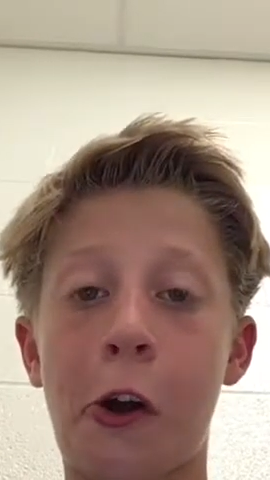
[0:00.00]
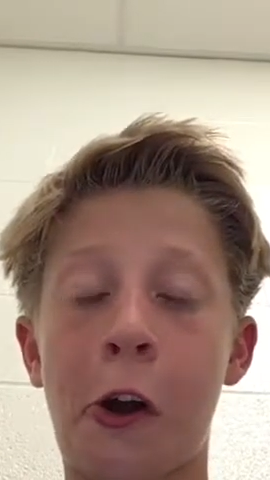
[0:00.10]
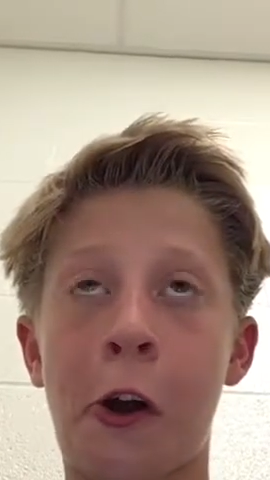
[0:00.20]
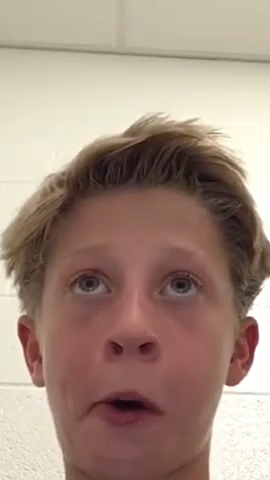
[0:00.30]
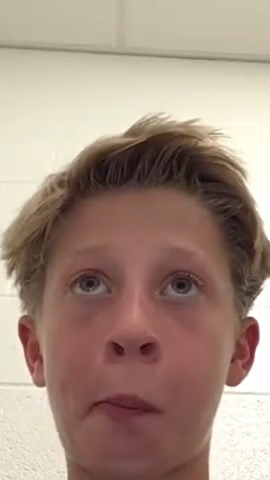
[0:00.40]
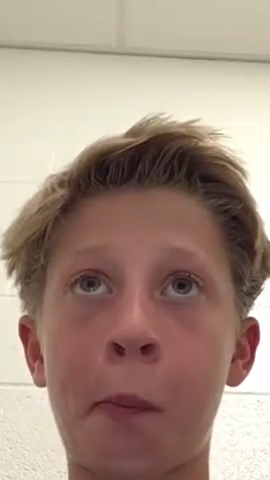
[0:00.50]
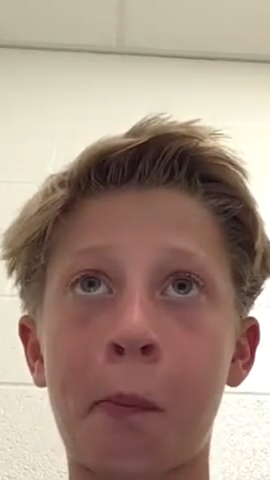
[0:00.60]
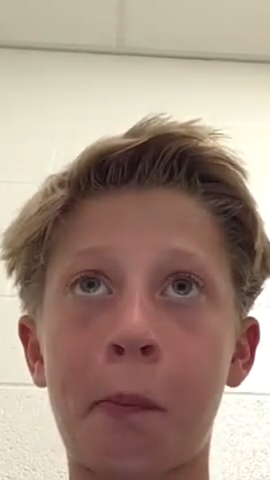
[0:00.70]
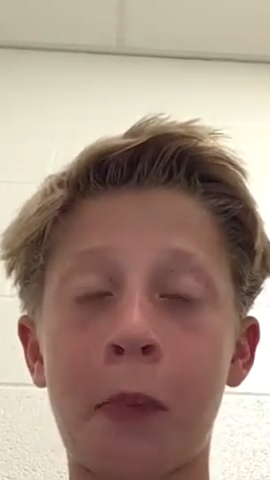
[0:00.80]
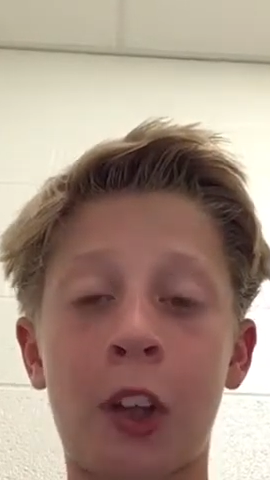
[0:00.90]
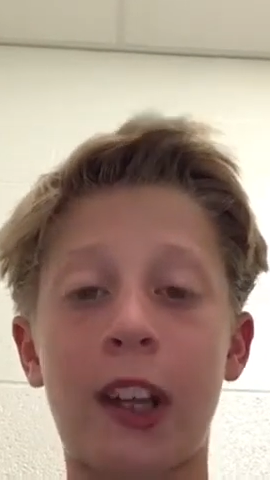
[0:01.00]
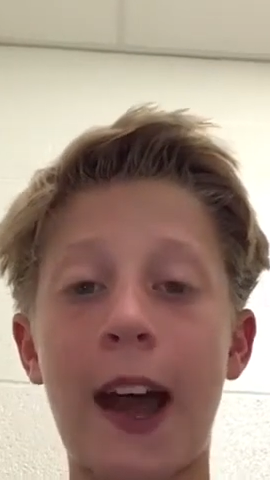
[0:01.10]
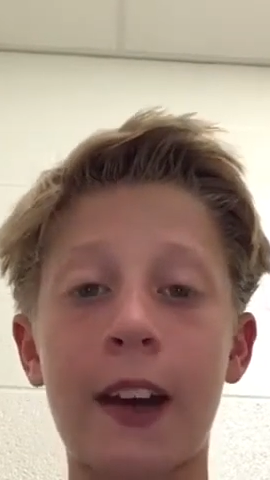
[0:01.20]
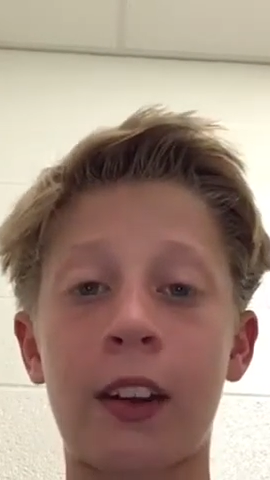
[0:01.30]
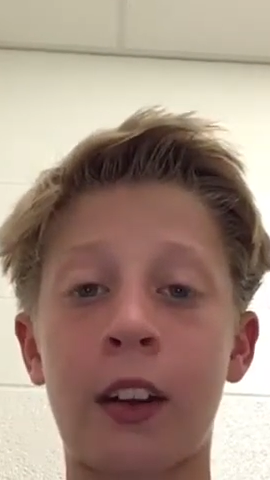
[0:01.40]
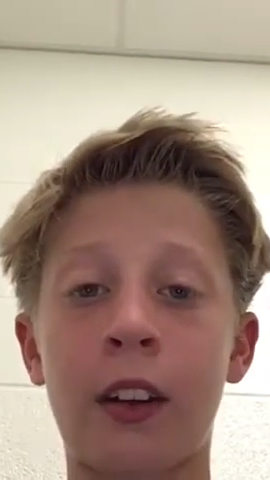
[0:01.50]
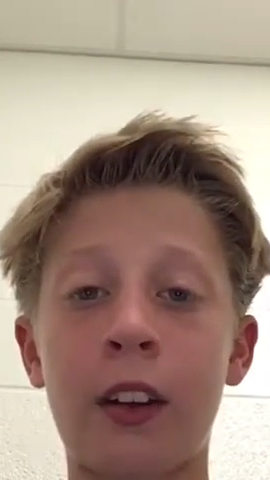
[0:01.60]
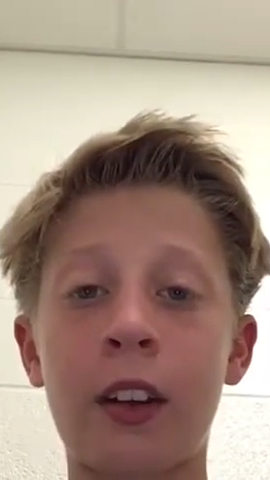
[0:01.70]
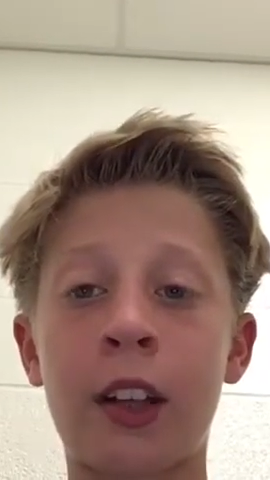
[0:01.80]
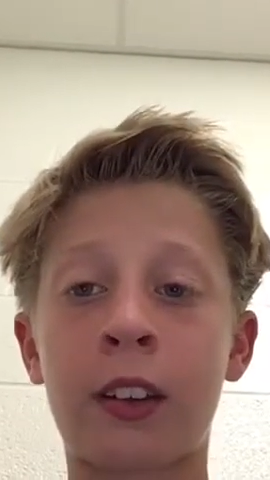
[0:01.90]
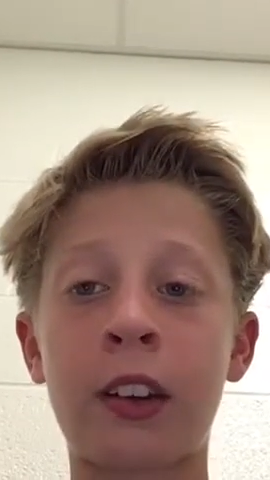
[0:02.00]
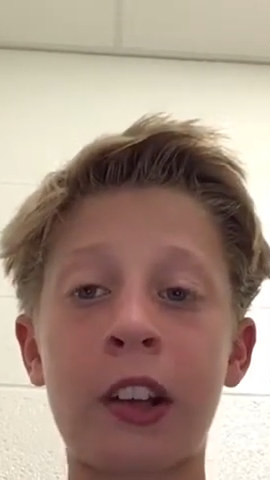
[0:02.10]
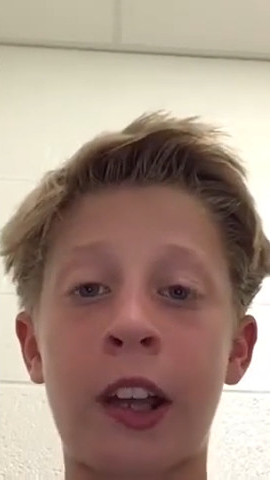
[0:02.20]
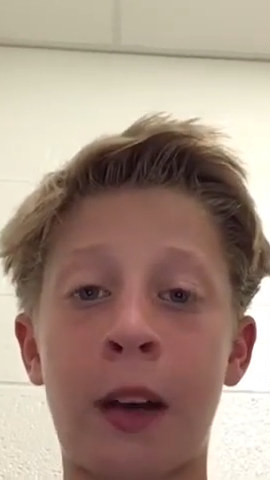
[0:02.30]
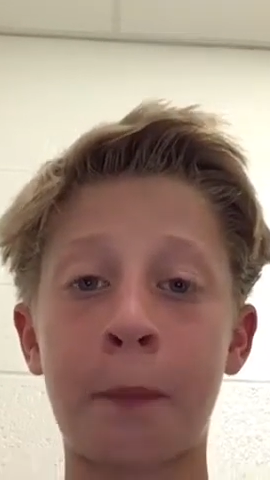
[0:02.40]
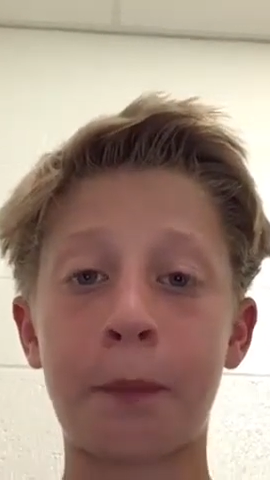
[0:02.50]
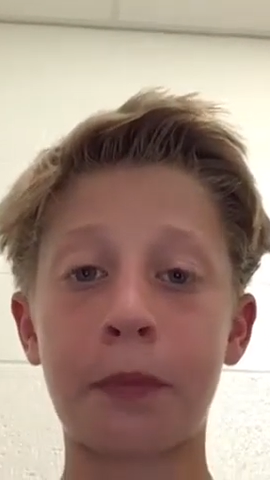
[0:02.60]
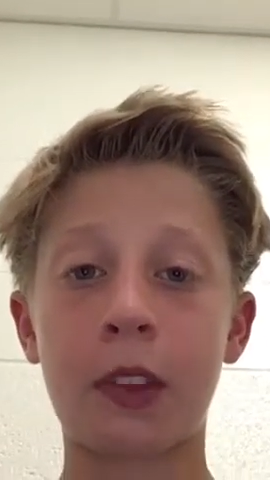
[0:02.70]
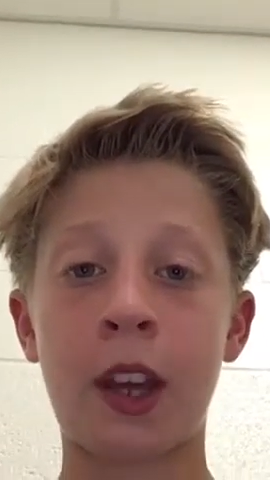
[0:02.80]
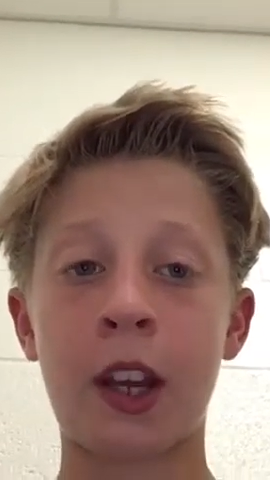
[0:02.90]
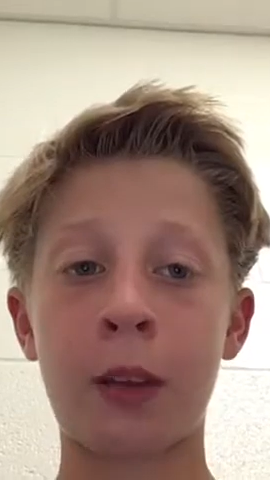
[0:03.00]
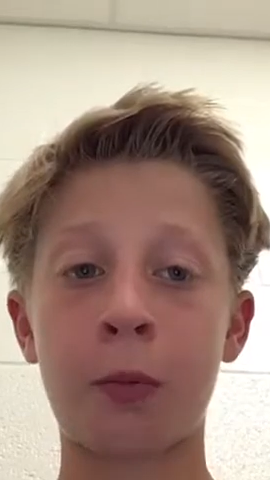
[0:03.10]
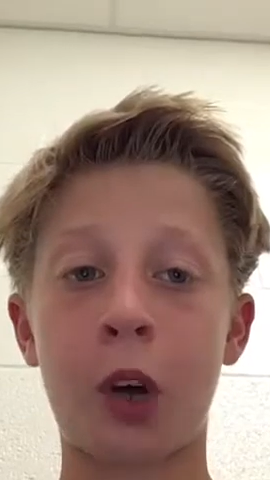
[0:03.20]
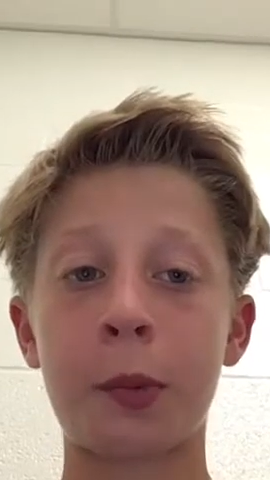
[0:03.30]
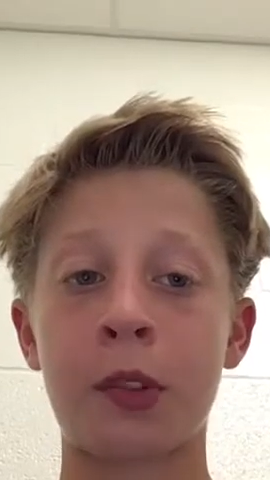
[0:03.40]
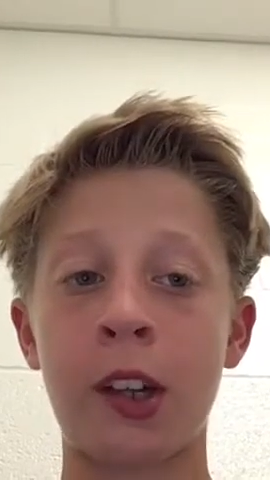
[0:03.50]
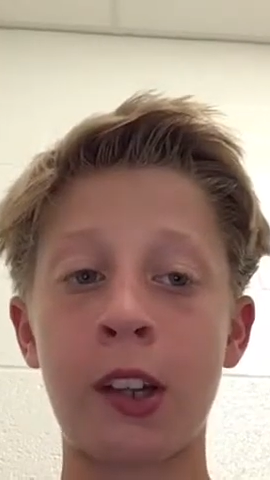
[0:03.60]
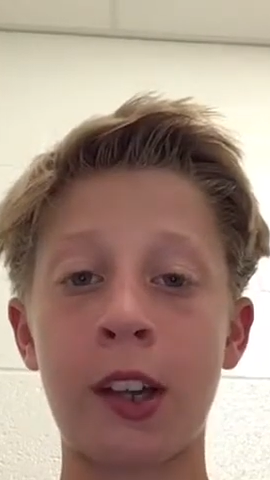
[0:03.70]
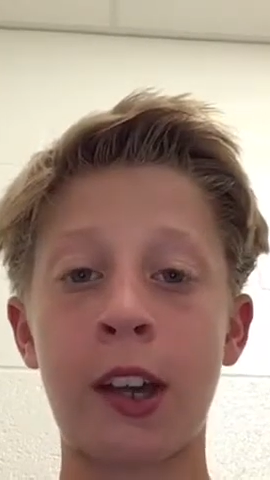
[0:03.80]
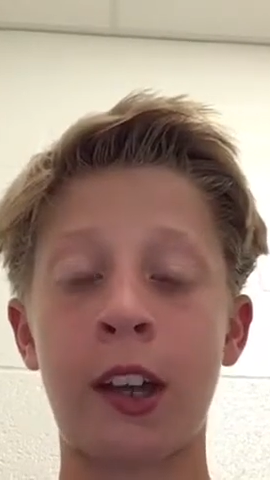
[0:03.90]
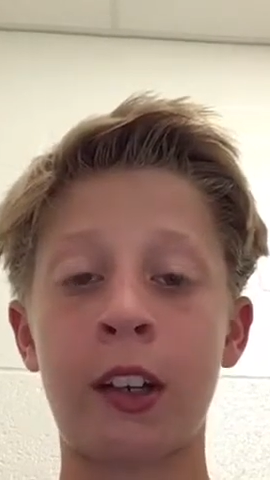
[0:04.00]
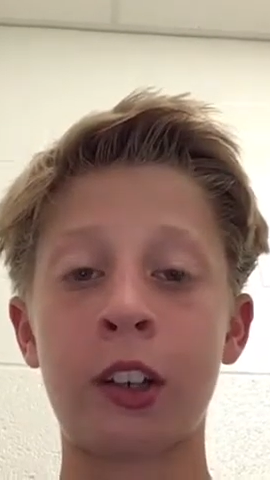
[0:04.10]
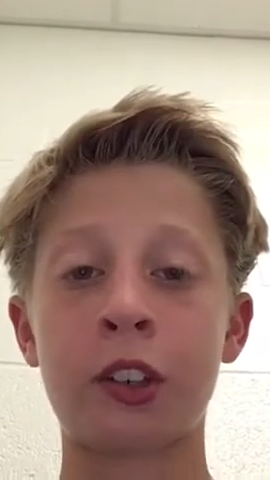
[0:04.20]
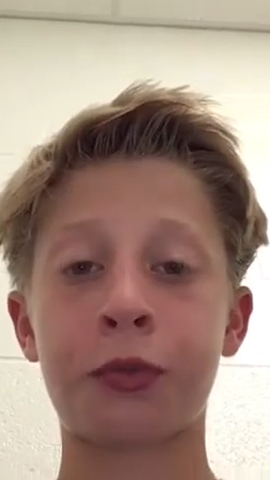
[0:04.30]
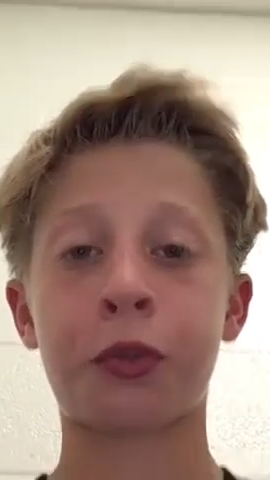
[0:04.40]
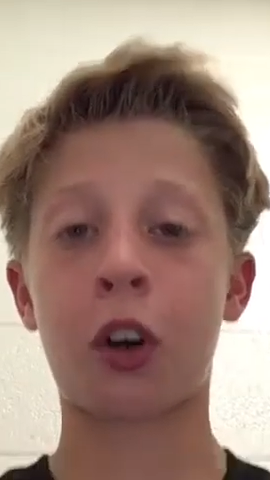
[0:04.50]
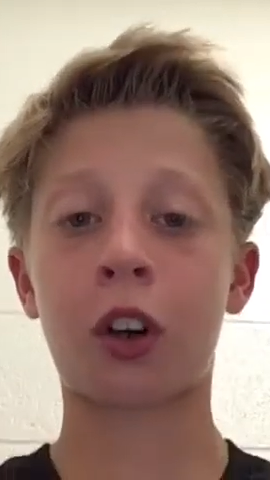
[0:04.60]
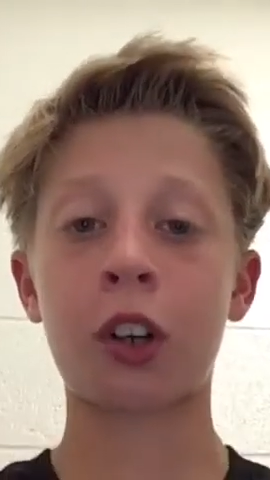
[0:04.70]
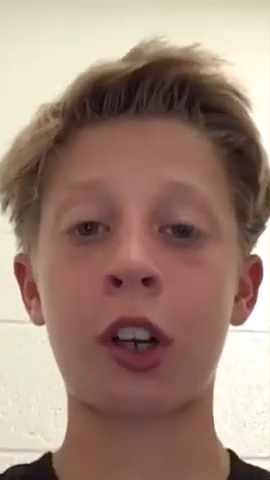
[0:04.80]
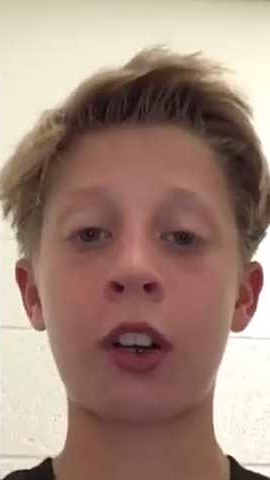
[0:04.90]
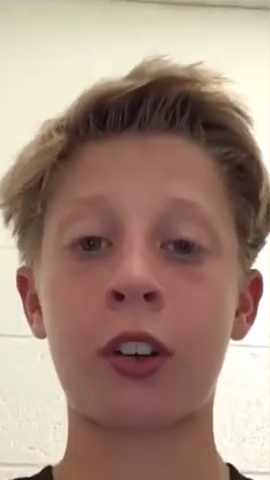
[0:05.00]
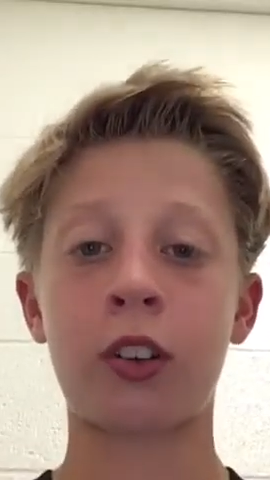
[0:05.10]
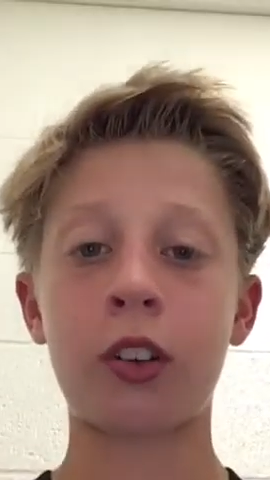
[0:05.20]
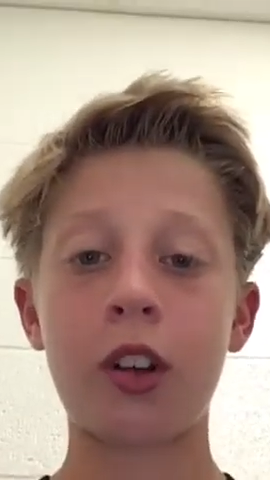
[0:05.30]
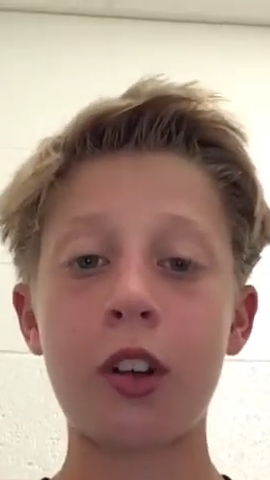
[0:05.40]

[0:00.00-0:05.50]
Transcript: um, Aladdin gets the lamp and he rubs it, and Jafar and his